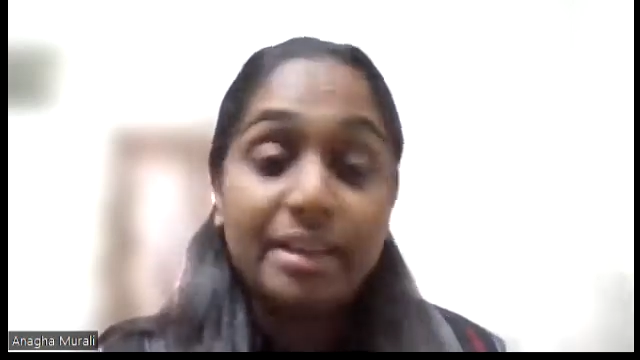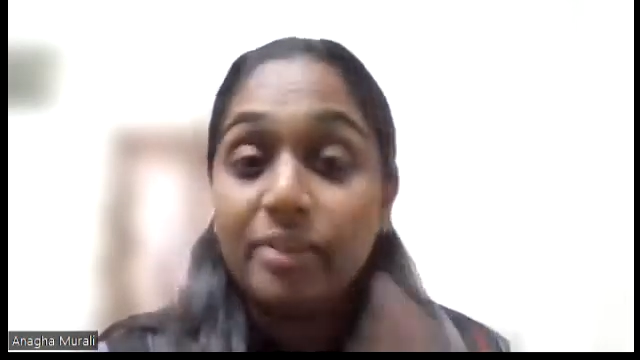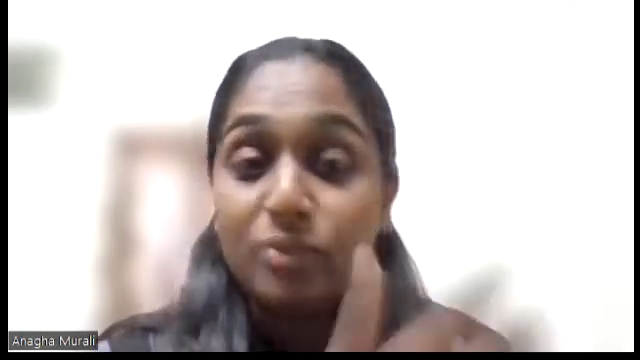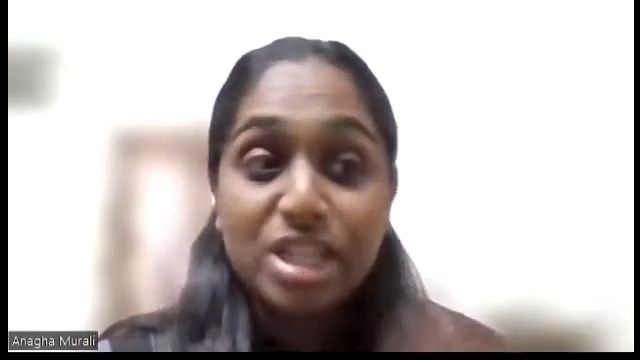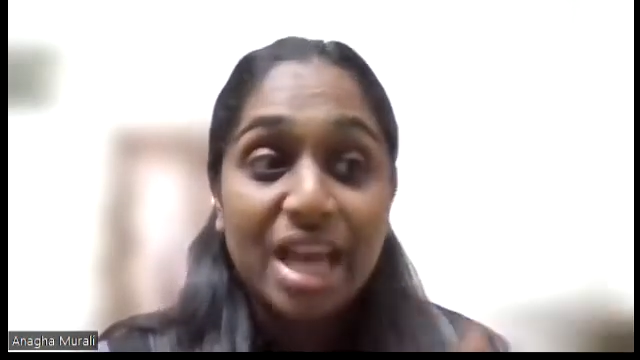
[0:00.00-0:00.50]

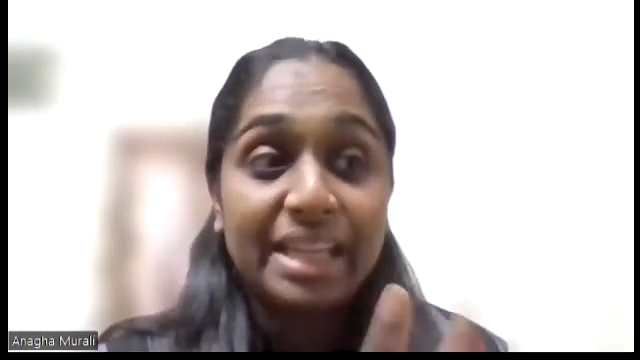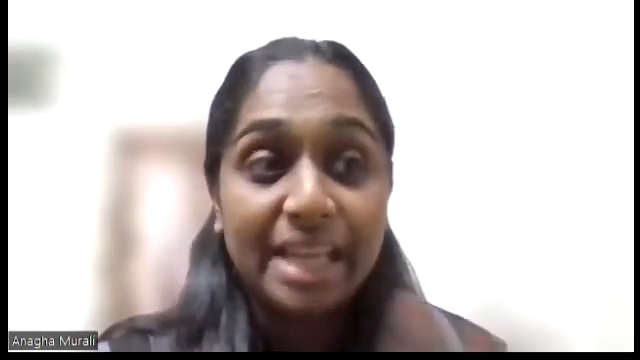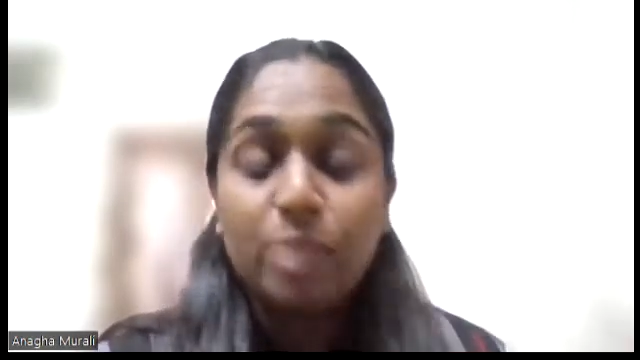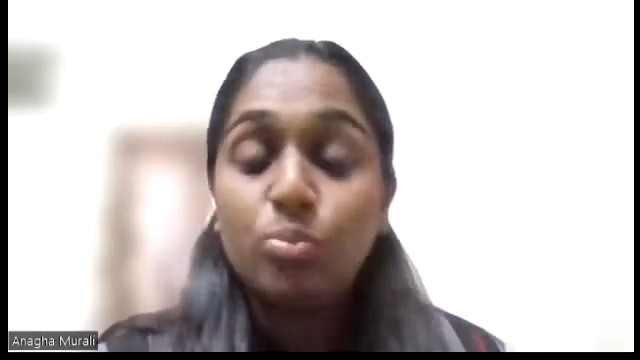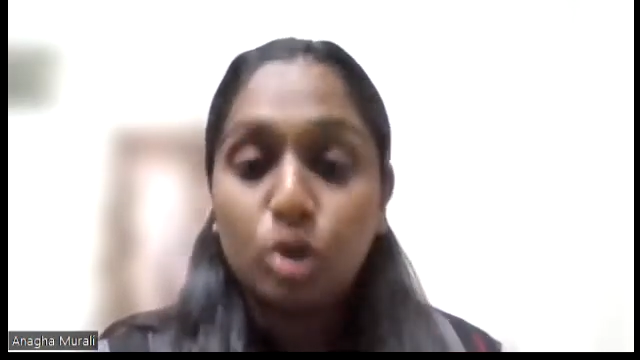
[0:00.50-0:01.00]
which I
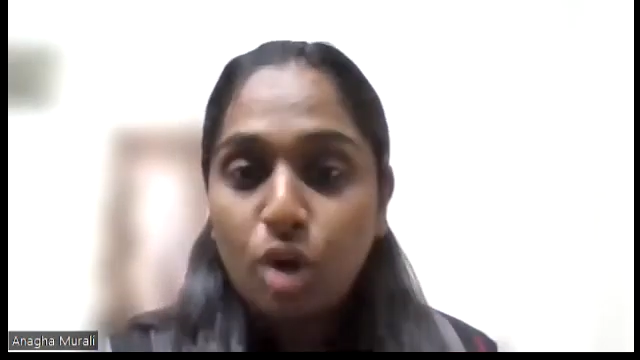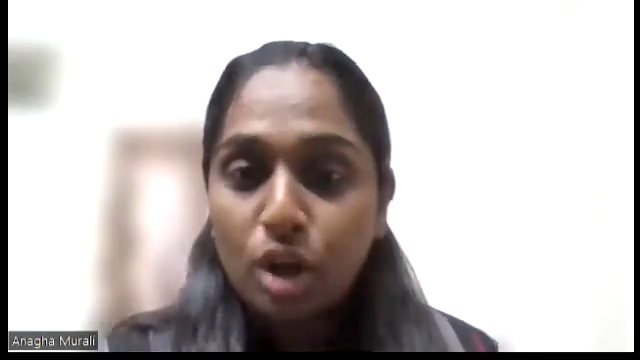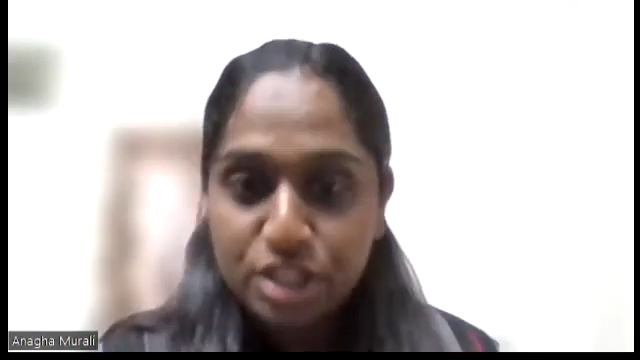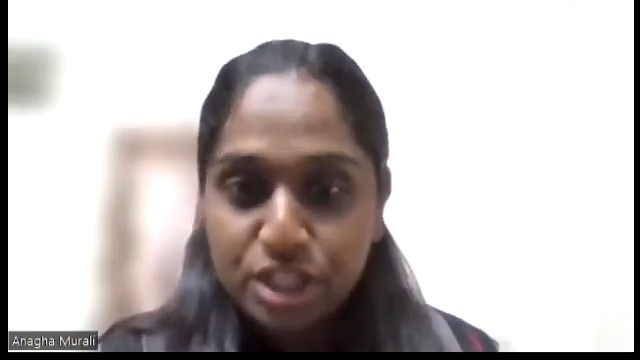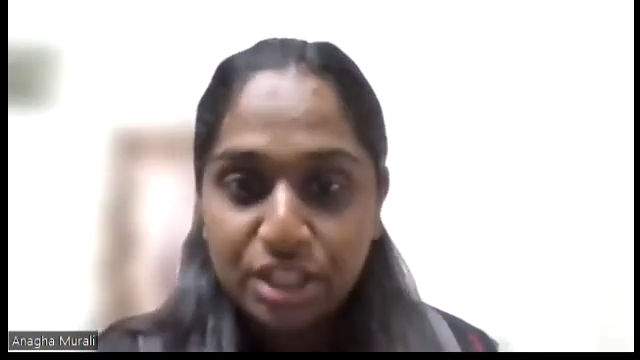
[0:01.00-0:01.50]
need more
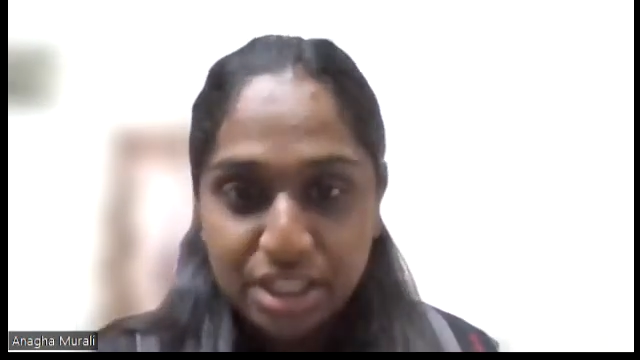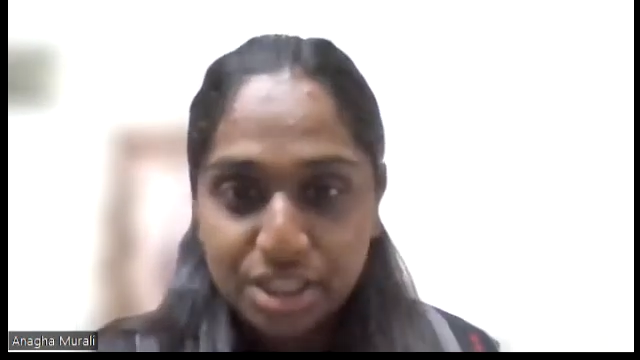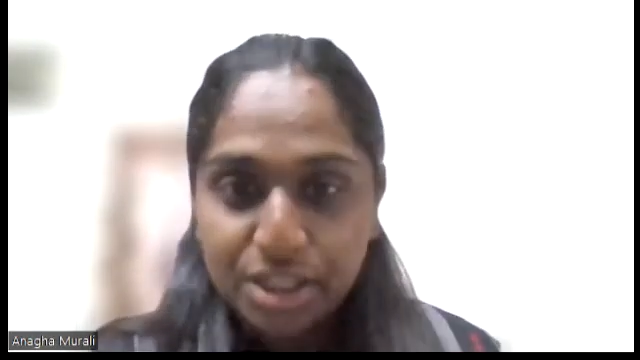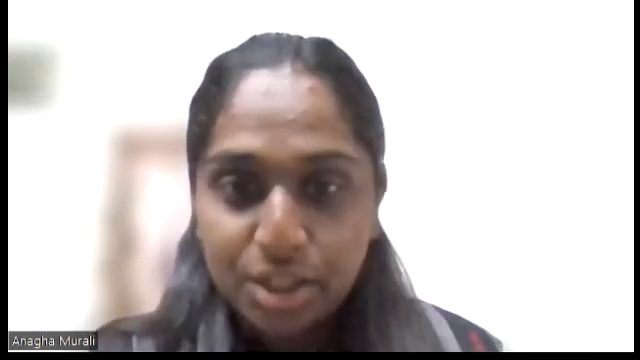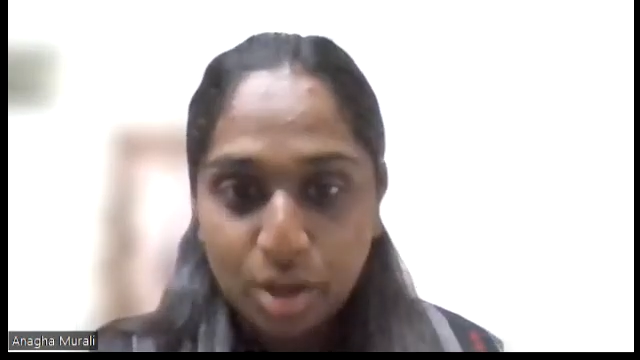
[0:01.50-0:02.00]

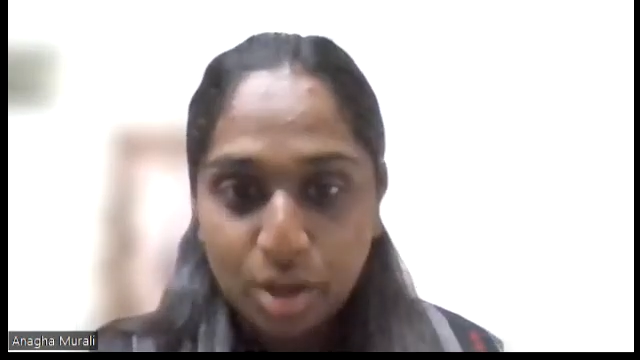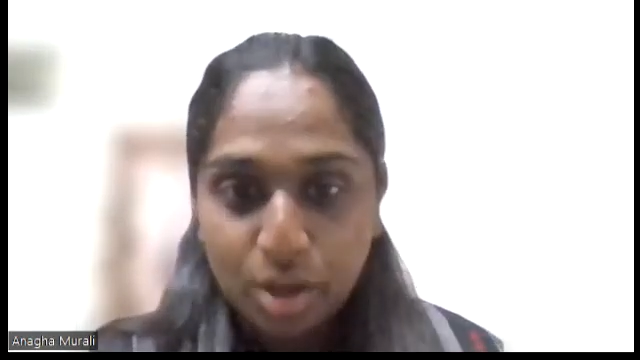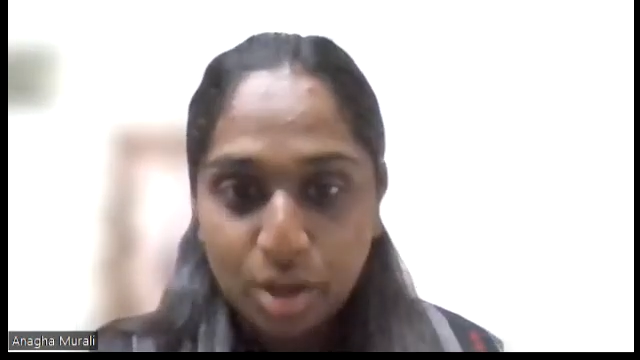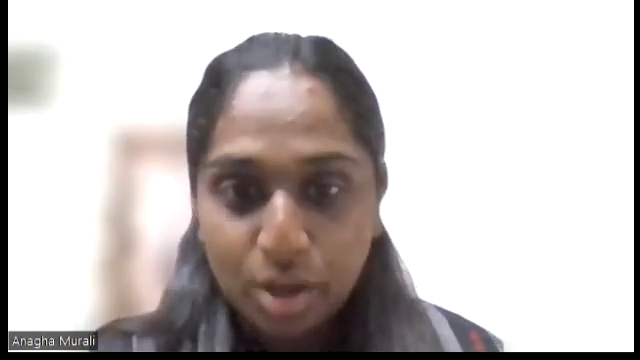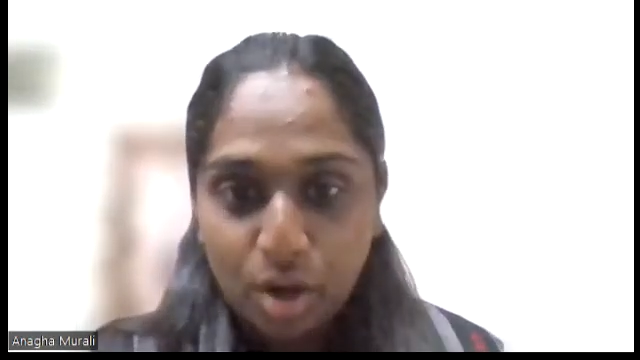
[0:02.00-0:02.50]
concentration on,
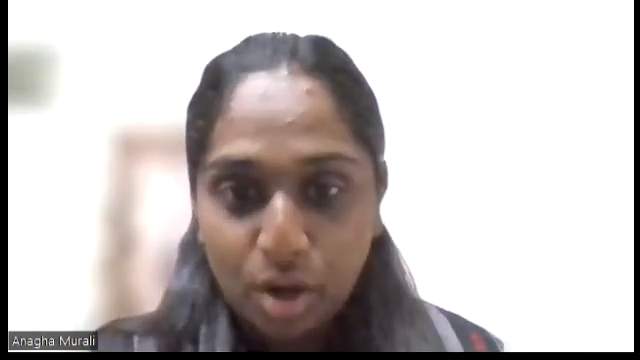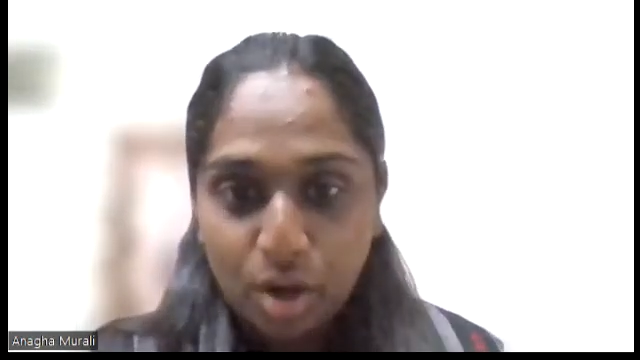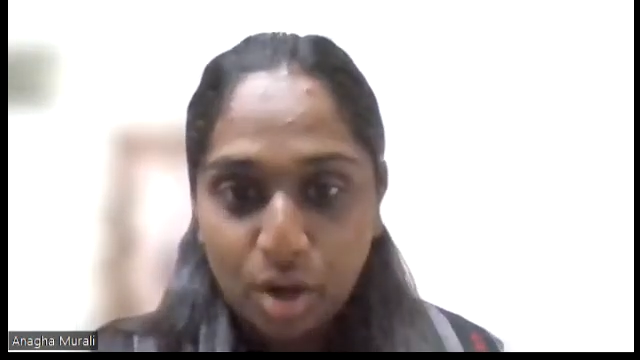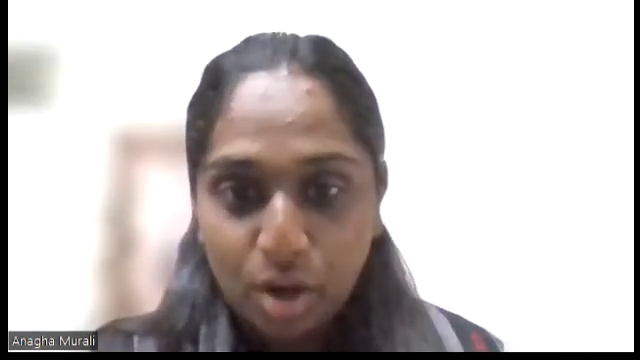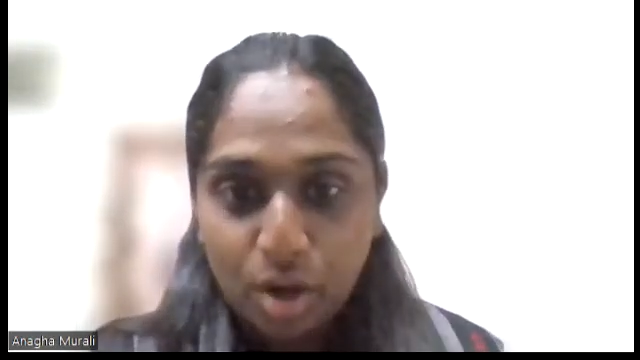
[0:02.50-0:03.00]

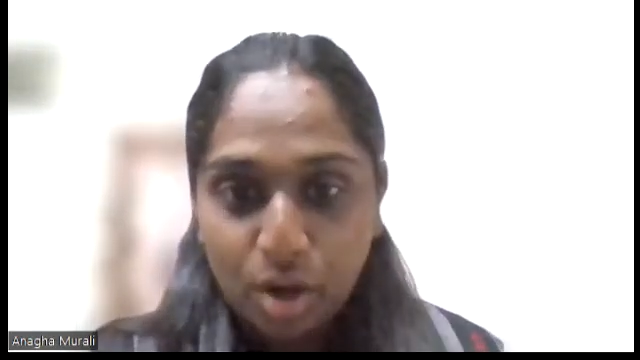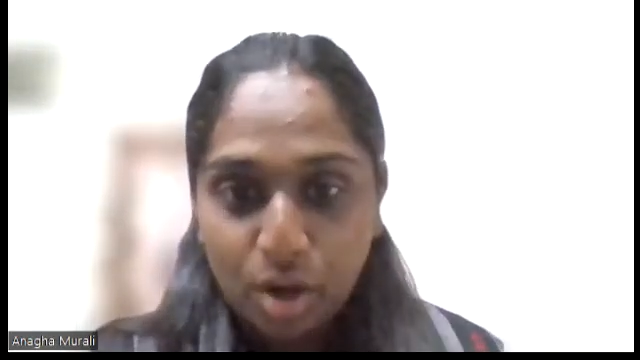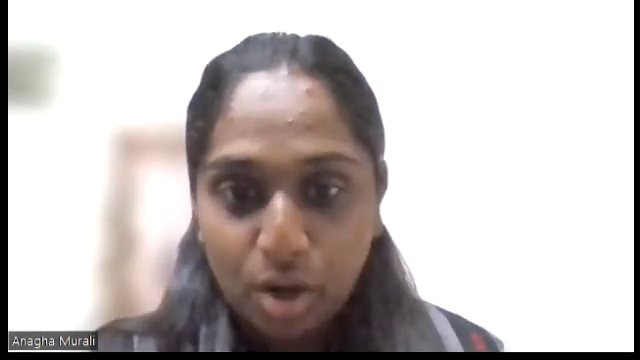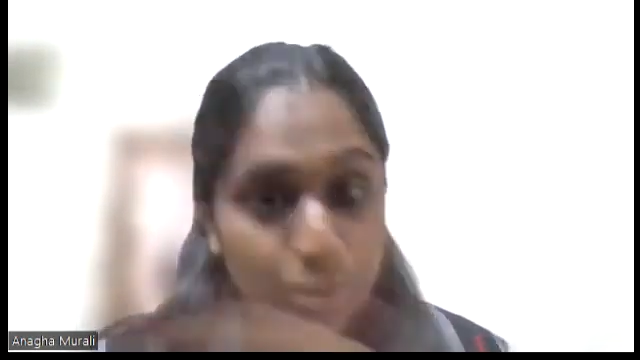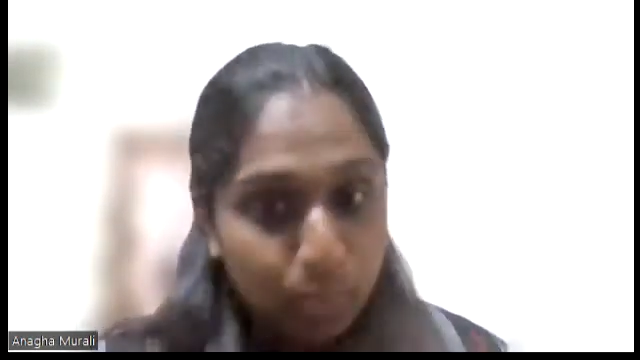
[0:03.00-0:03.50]
and
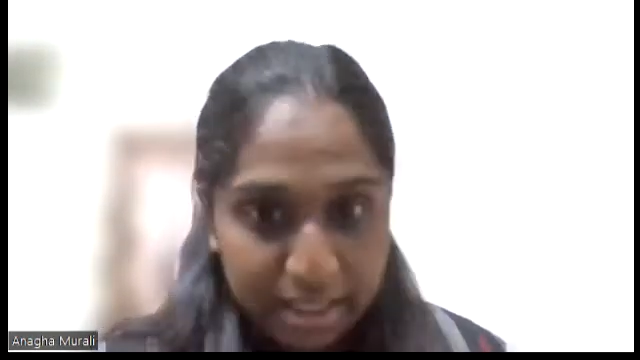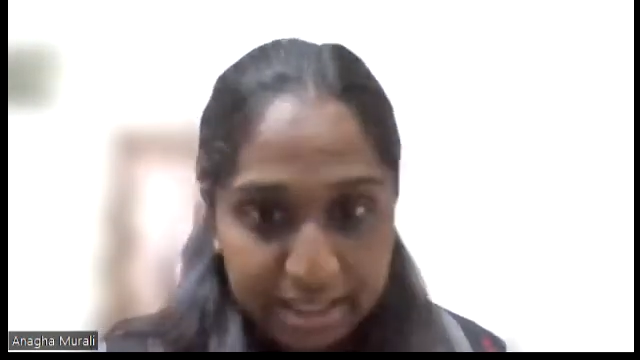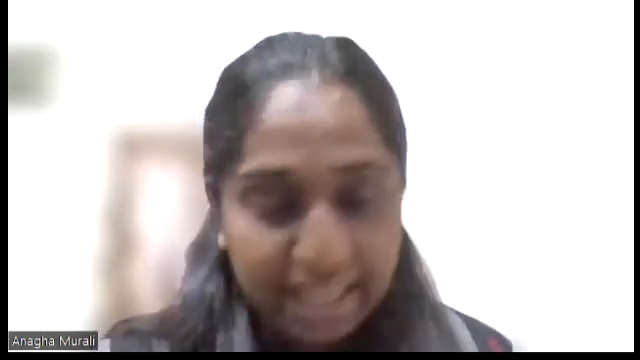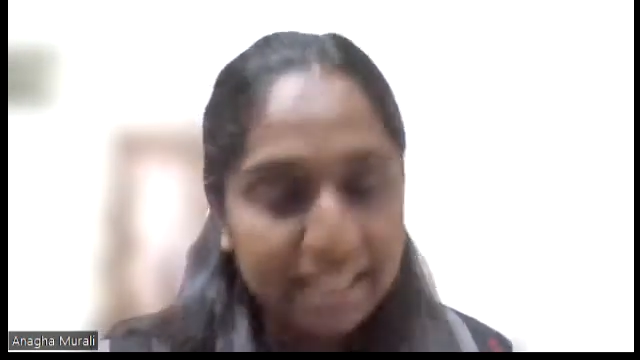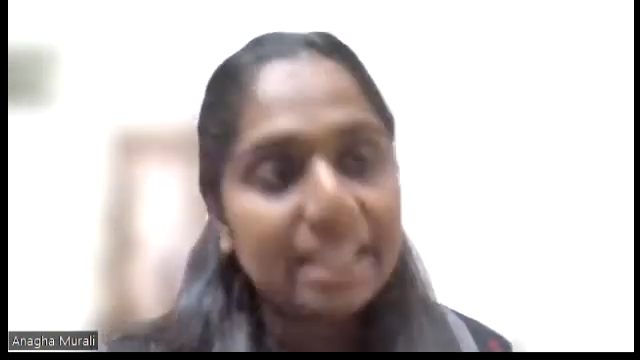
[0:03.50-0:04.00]
that is
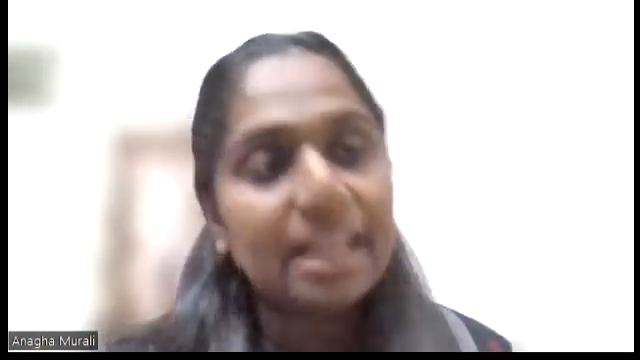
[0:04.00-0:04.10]
one thing.